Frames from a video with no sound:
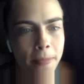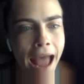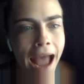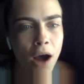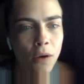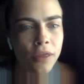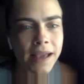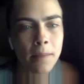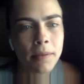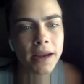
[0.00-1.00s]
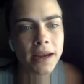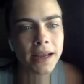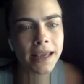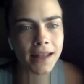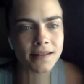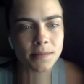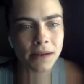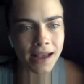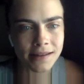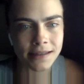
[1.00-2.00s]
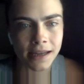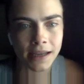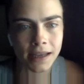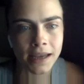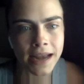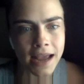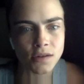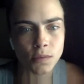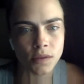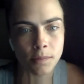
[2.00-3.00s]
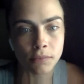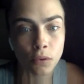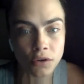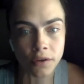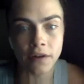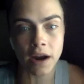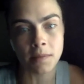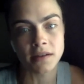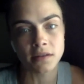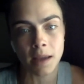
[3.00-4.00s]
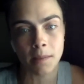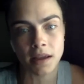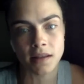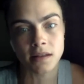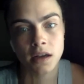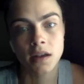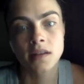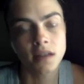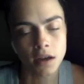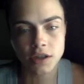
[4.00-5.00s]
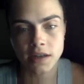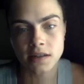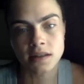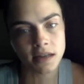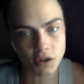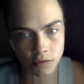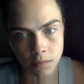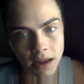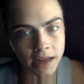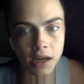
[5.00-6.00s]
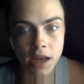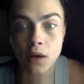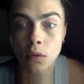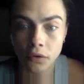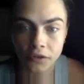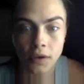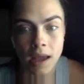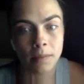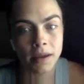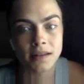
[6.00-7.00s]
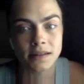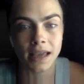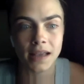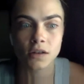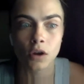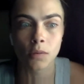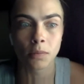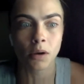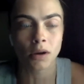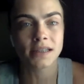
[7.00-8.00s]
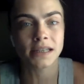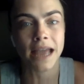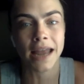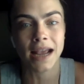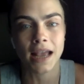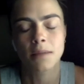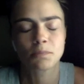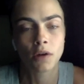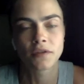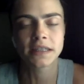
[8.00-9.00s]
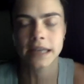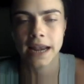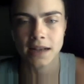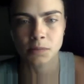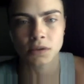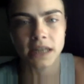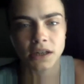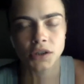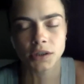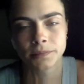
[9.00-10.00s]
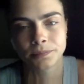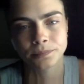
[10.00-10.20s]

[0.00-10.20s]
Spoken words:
how the campaign against plastic connects with the broader environmental campaigns, such as Extinction Rebellion, and also campaigns against global poverty and exploitation.